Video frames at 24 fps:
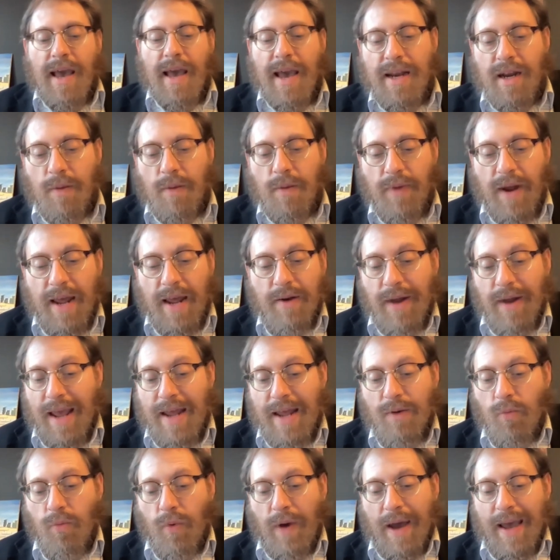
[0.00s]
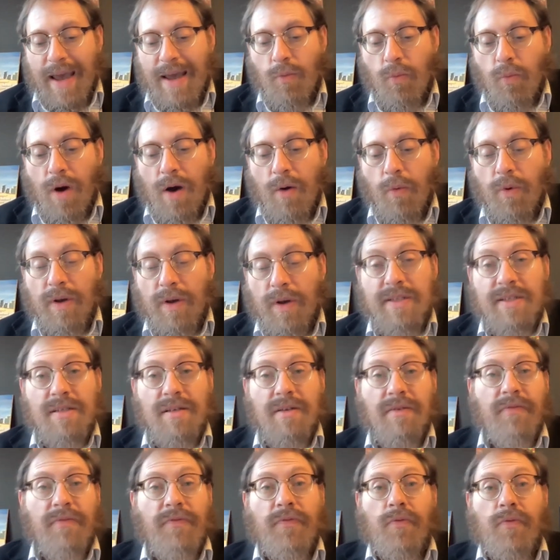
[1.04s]
And, um, and, and, and what was
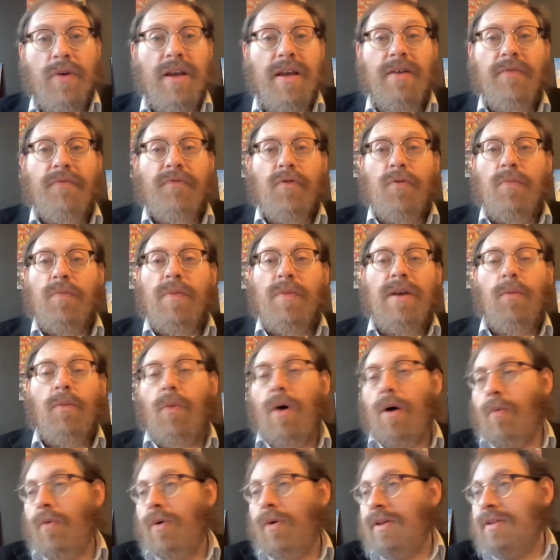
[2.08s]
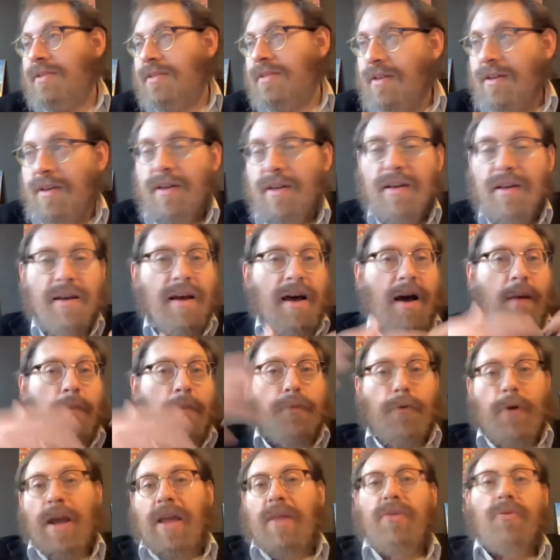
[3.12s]
free for me, what was a
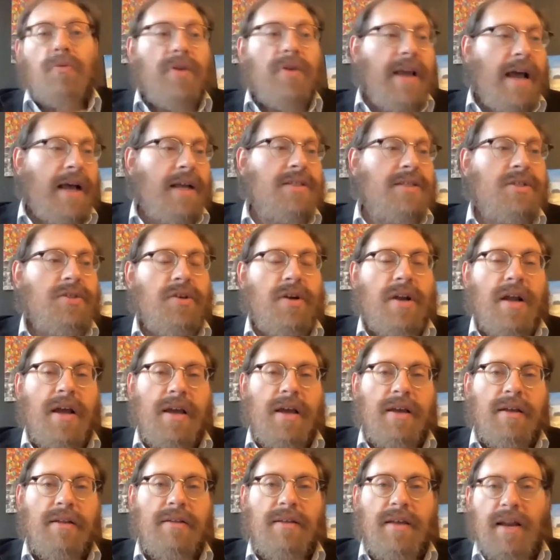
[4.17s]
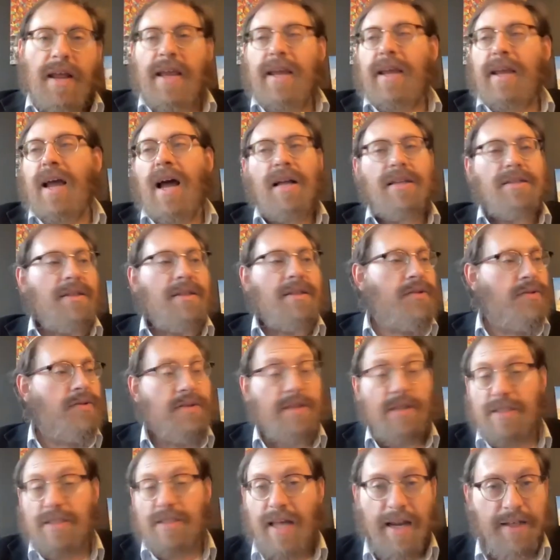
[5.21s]
breakthrough yesterday, today constitutes
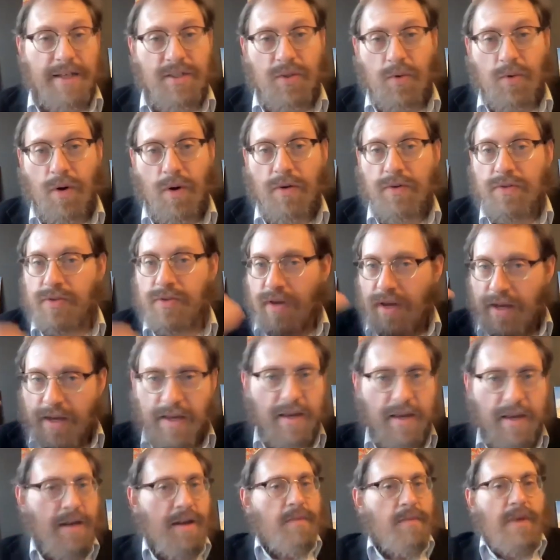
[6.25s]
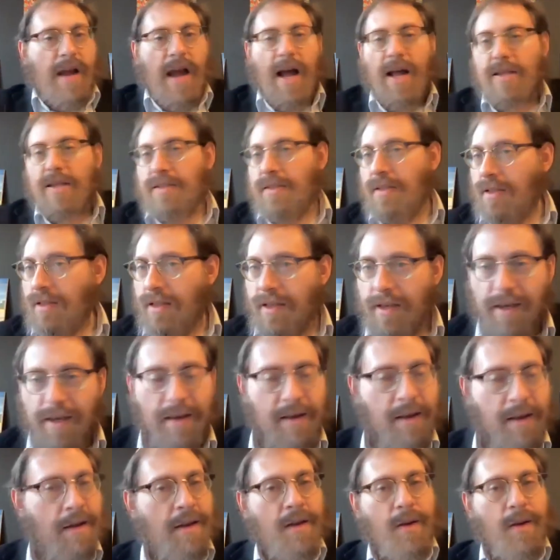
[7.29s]
the status quo. So I
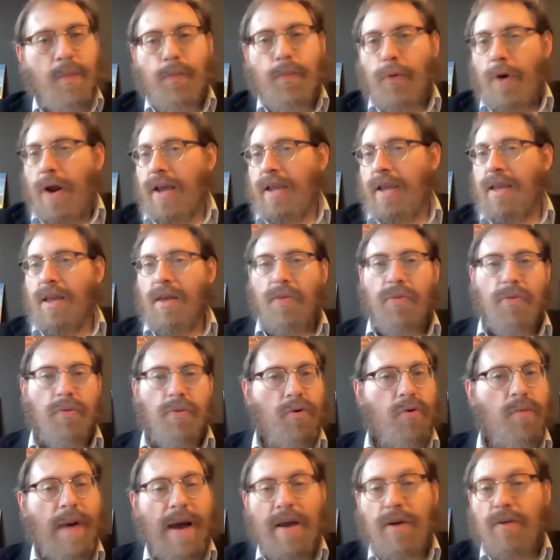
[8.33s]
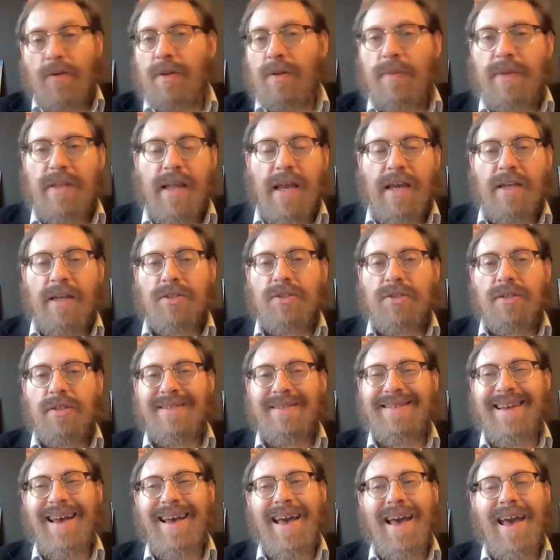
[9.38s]
constantly breaking through my own
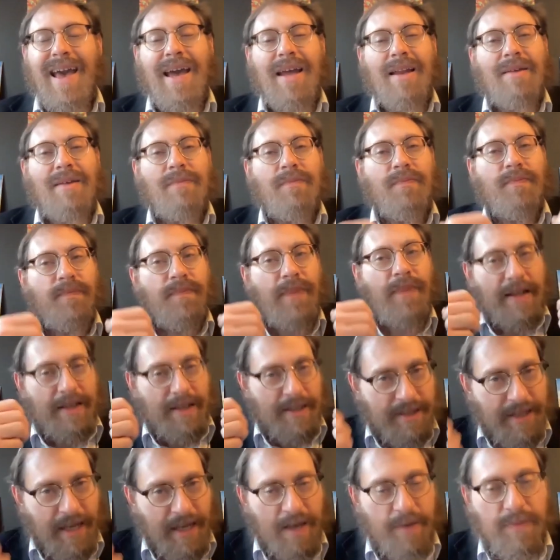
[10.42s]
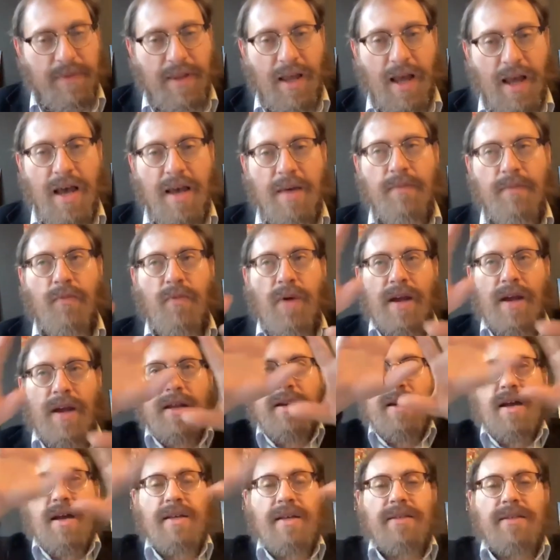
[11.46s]
limitations and at the same time
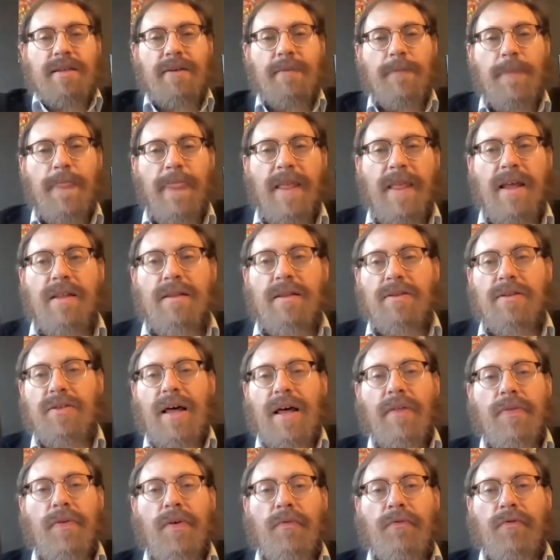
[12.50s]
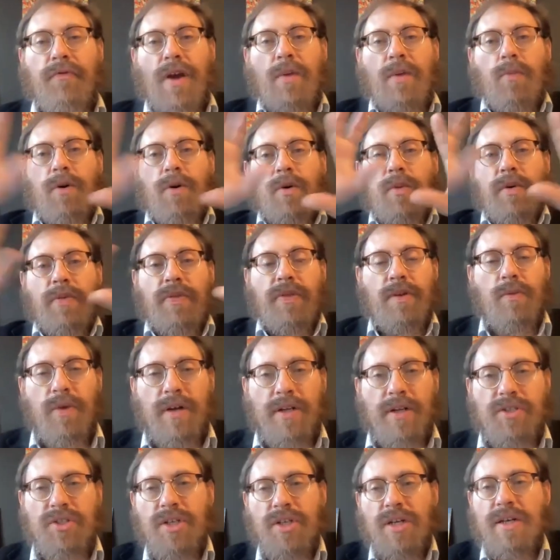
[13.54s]
recognizing there's a healthy framework within
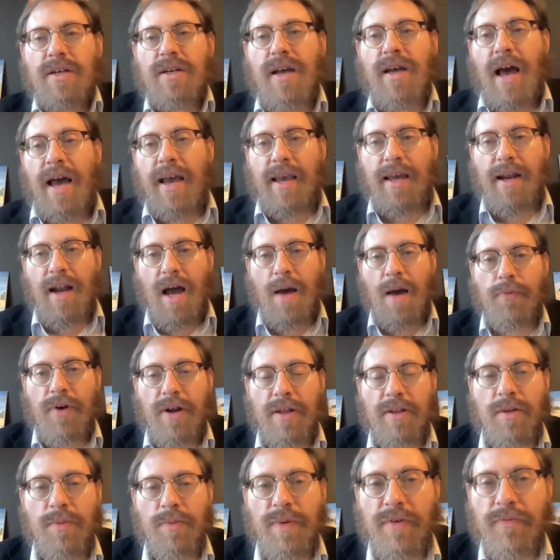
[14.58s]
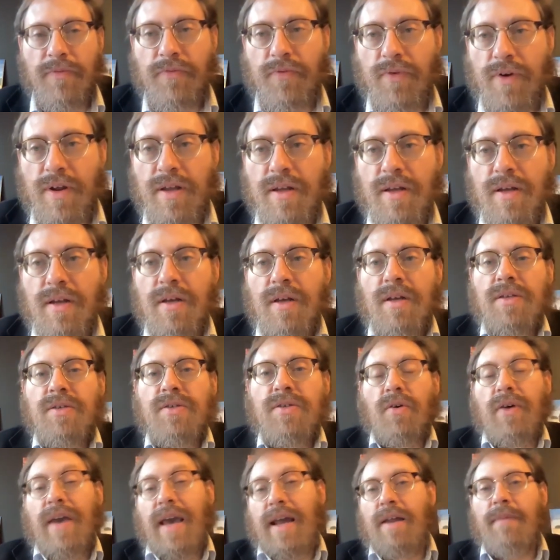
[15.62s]
which I can operate to be free.
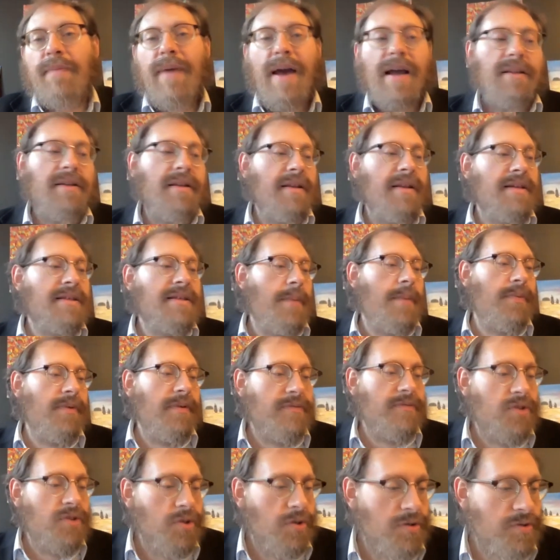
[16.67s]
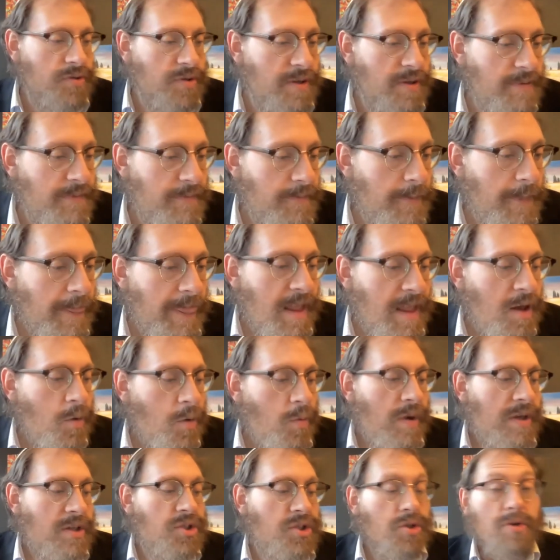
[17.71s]
So getting back to the example of children,
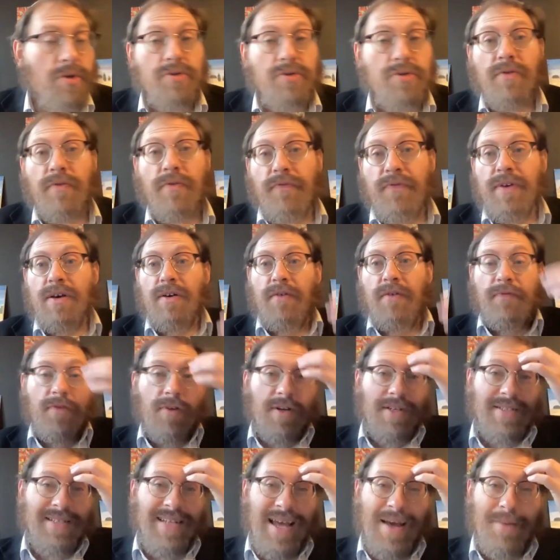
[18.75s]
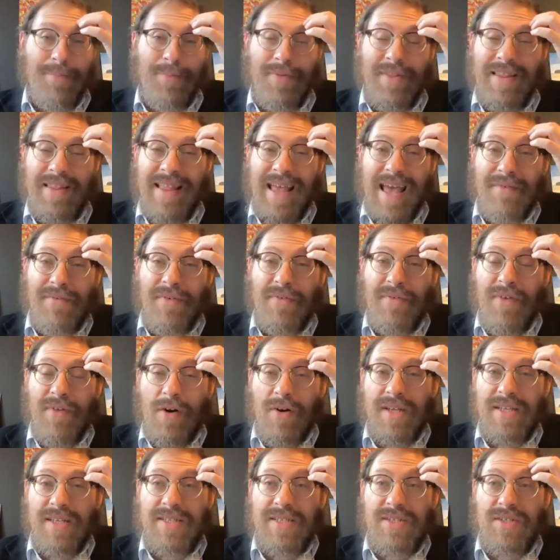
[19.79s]
when children feel, for example, that they have a
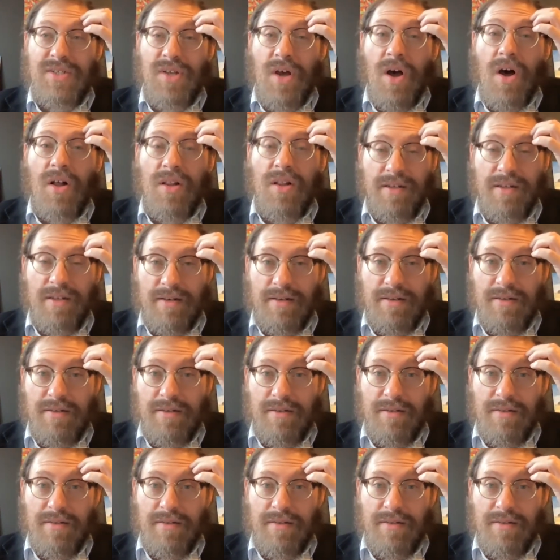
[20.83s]
very solid